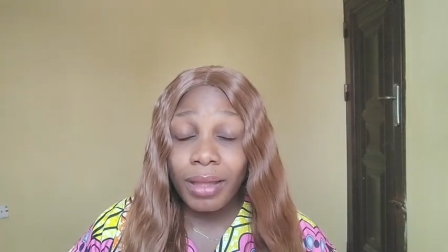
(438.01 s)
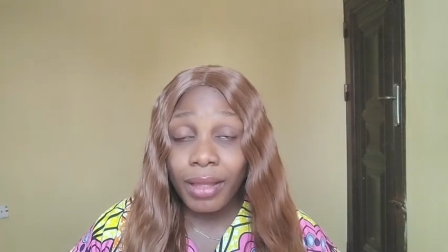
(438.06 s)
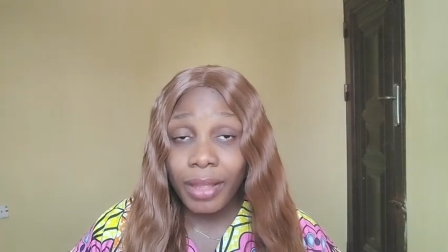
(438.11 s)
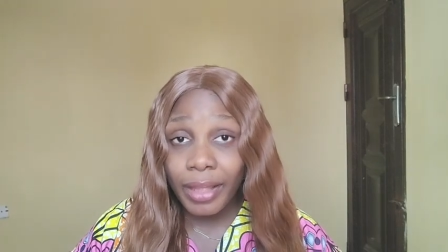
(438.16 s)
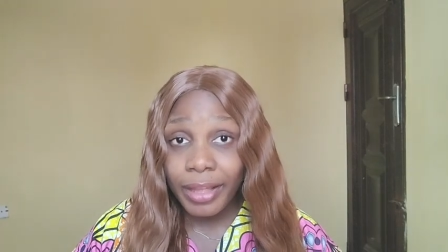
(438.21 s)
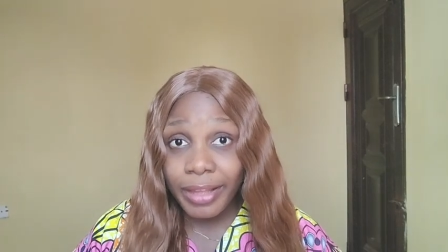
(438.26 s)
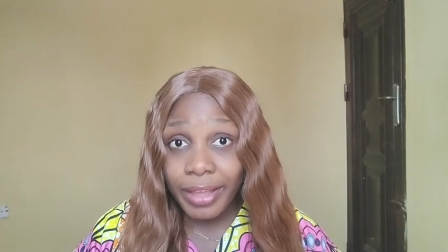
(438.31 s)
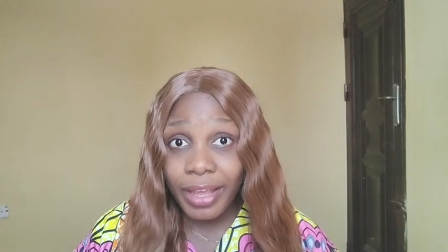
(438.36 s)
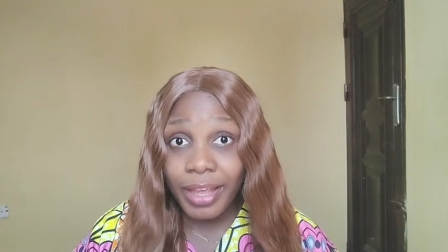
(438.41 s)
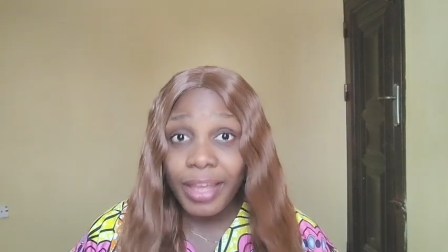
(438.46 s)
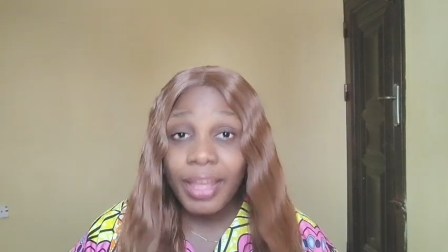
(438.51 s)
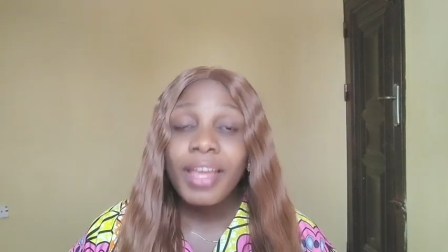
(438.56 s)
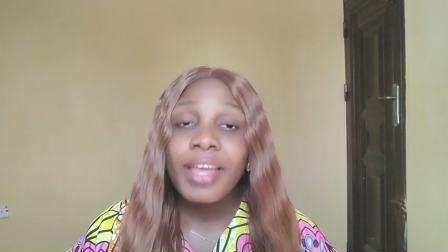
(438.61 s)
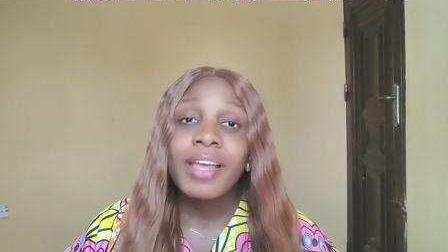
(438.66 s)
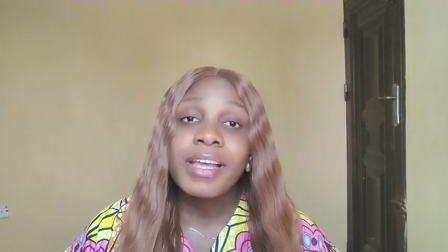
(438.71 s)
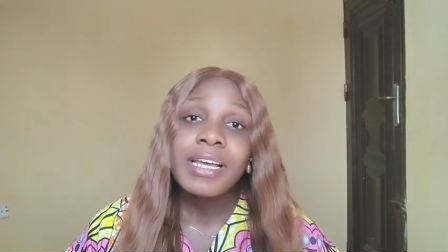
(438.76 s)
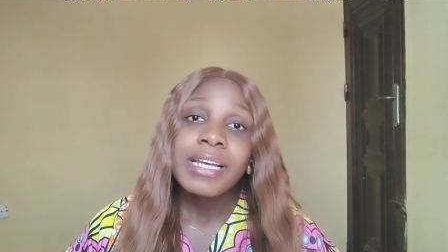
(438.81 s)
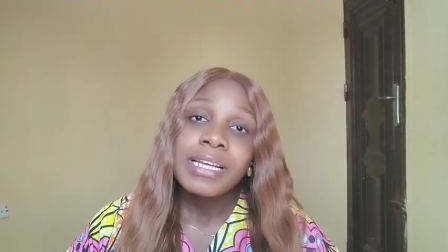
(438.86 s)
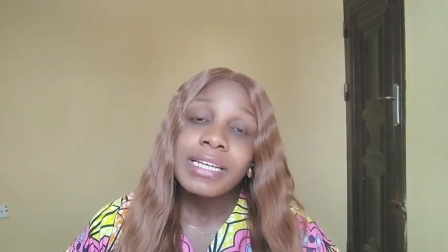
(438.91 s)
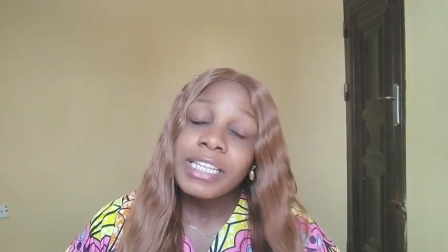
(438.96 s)
a gay
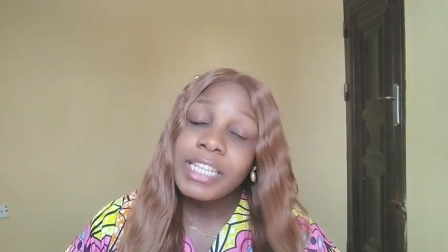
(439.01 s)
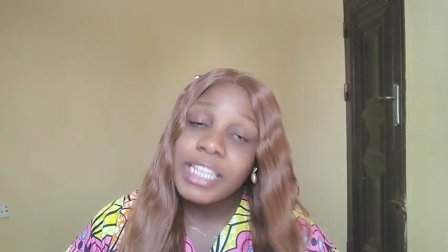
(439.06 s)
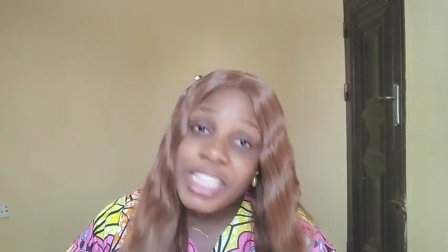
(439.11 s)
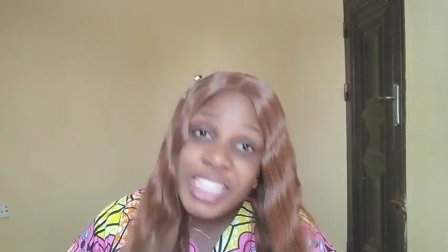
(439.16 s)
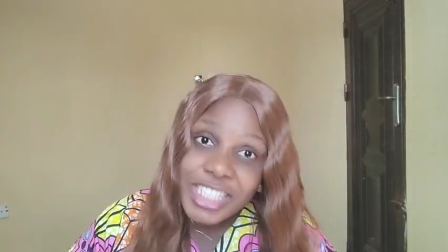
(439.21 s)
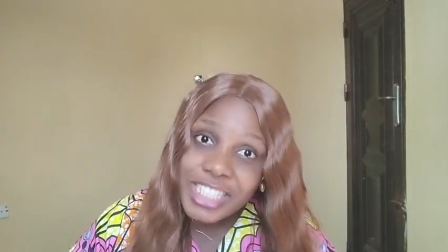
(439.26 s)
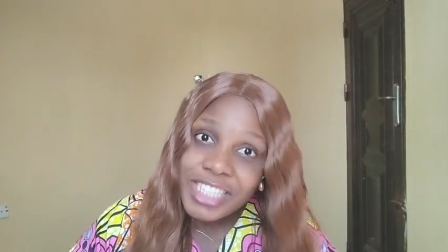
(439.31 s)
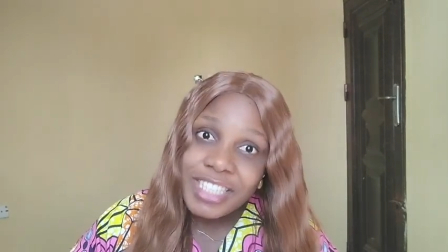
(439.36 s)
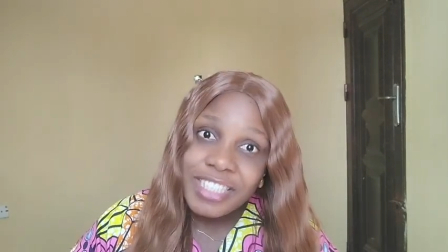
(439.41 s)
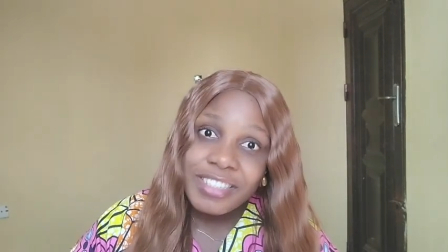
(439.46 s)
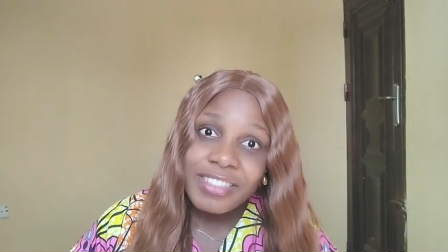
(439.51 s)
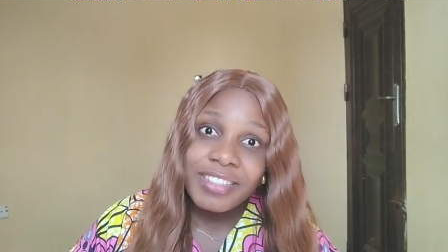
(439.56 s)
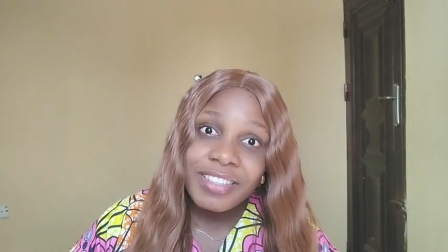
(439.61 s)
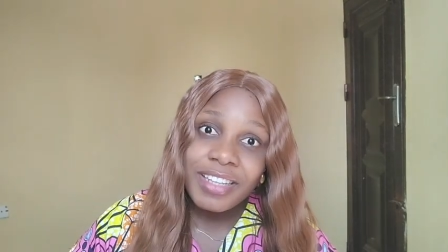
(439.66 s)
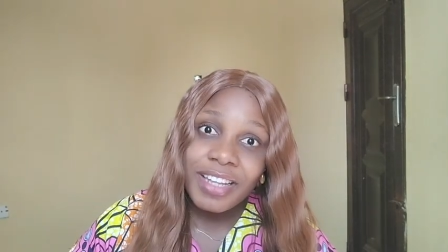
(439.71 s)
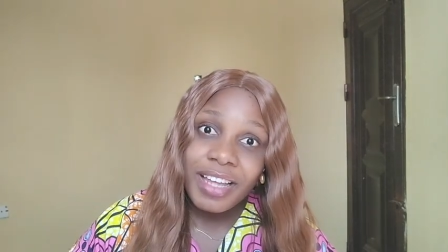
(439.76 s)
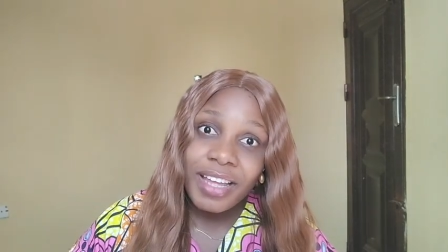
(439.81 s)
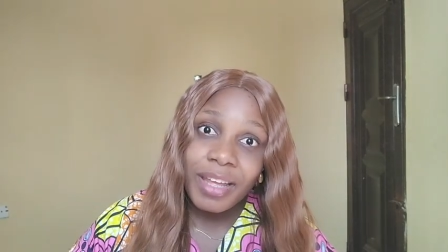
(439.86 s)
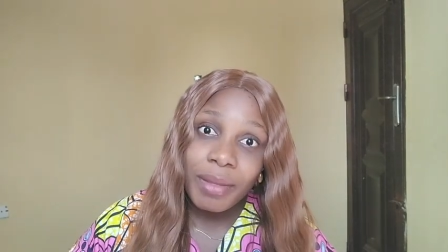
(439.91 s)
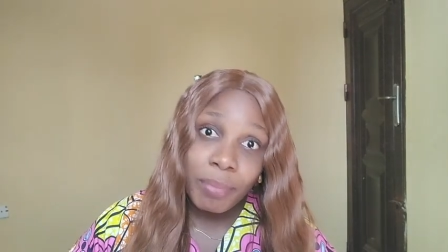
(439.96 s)
kissing
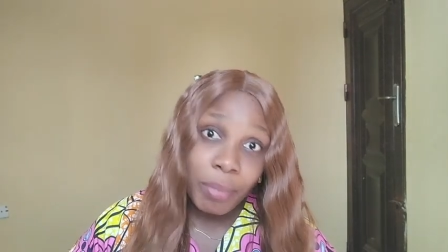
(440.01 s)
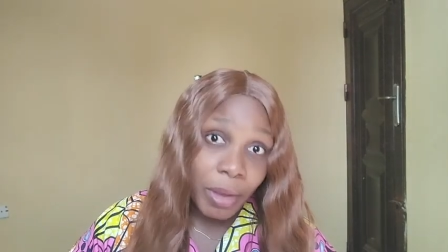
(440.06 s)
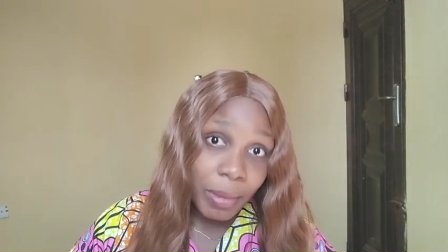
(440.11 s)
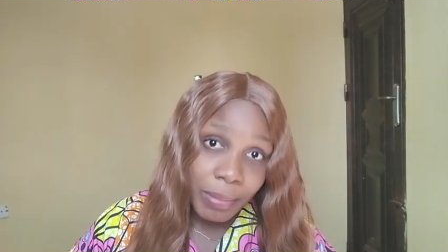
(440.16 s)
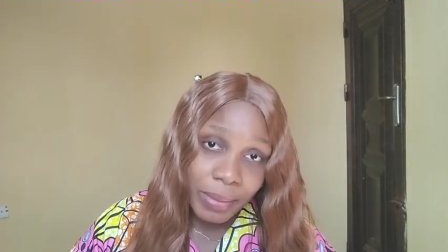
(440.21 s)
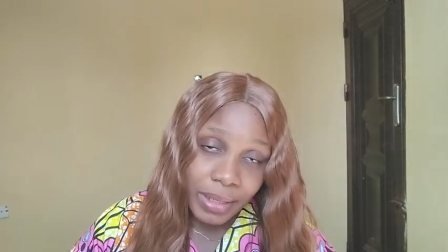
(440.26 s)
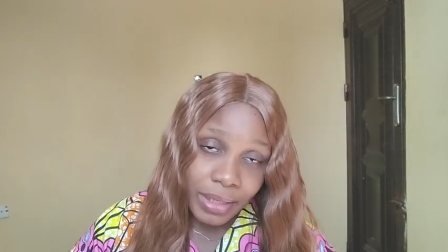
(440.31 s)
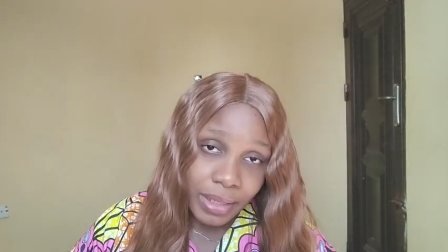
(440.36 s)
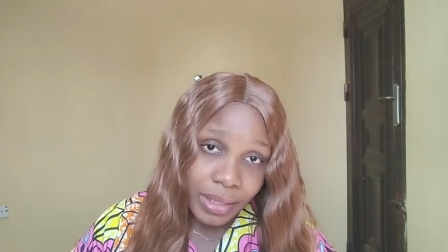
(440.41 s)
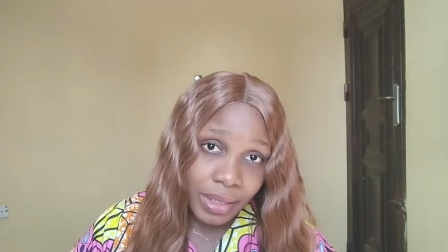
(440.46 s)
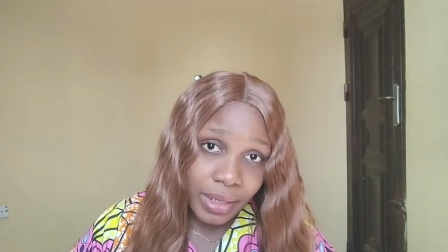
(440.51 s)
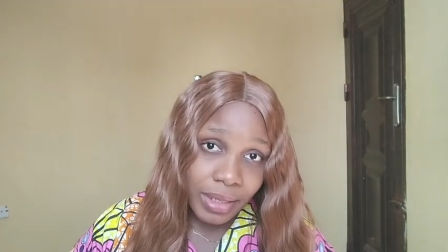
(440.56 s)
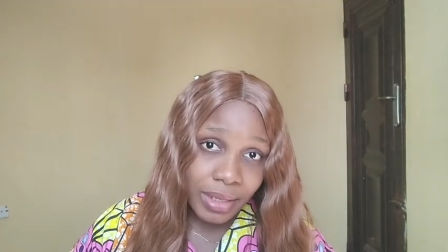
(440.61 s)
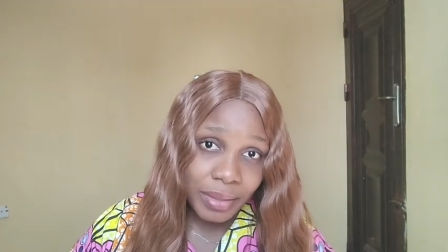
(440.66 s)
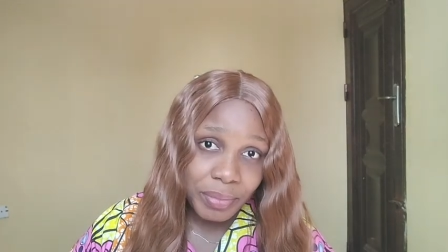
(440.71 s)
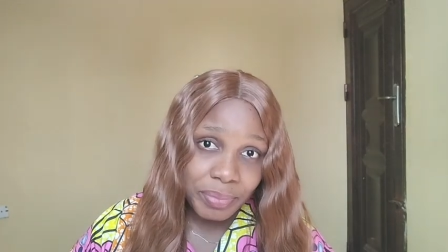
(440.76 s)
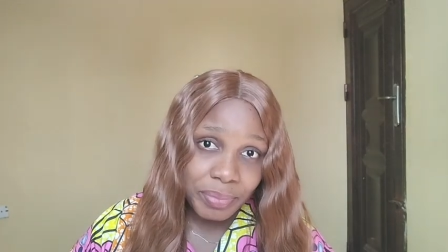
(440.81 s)
in public?